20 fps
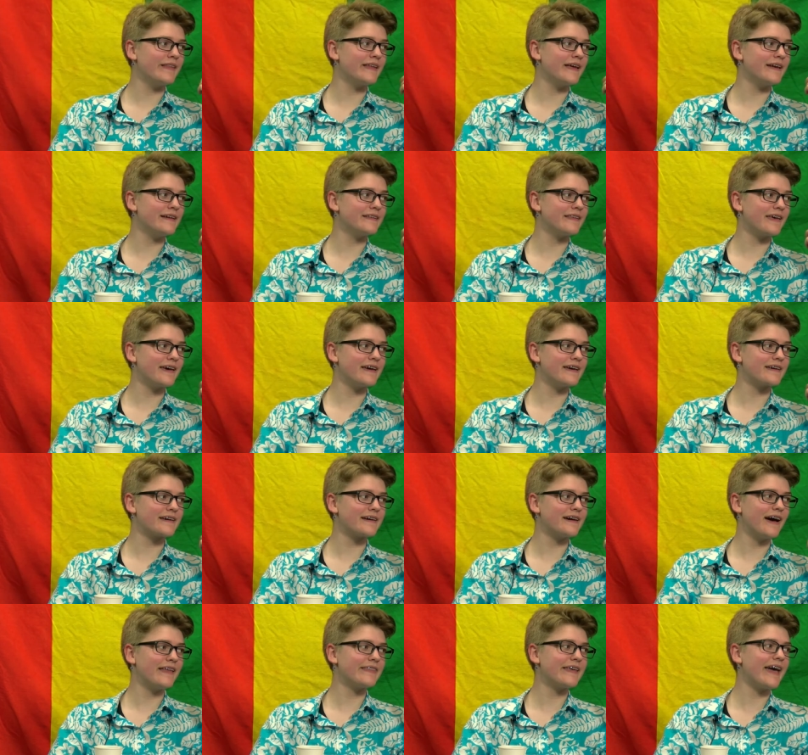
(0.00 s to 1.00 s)
then like he was
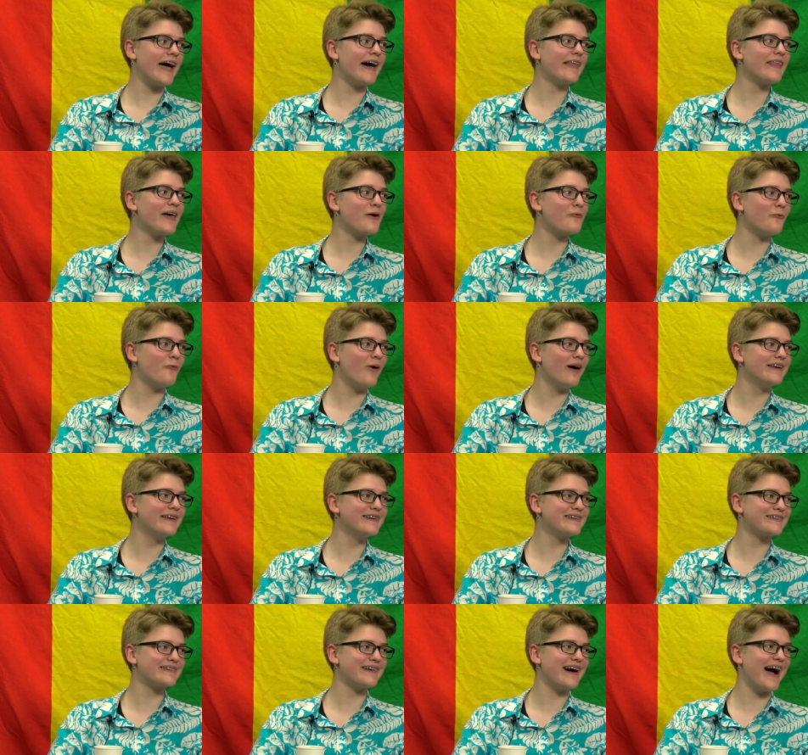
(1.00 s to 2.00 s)
just like there. Had, like, one
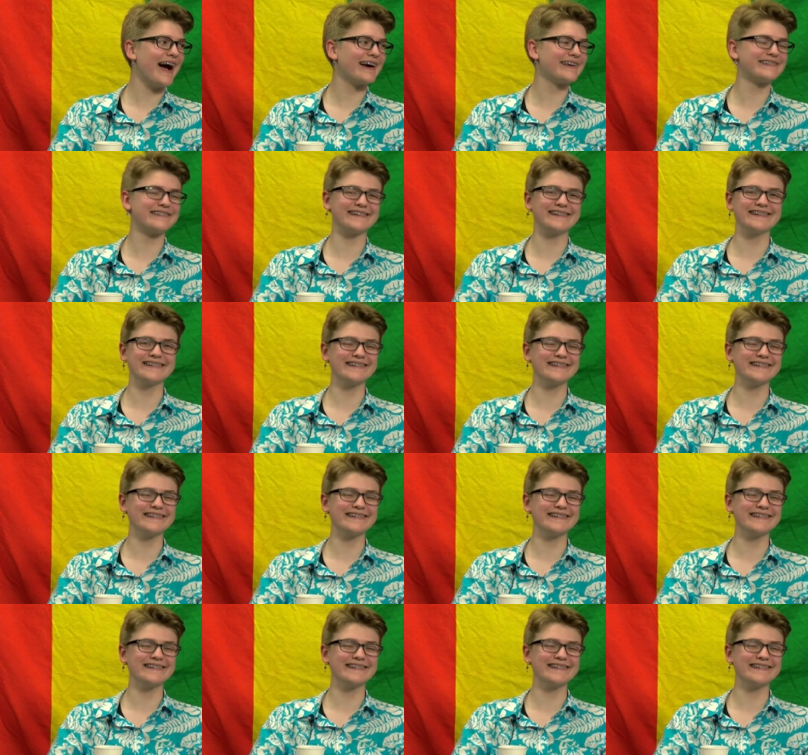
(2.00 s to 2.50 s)
interaction. And, like here's a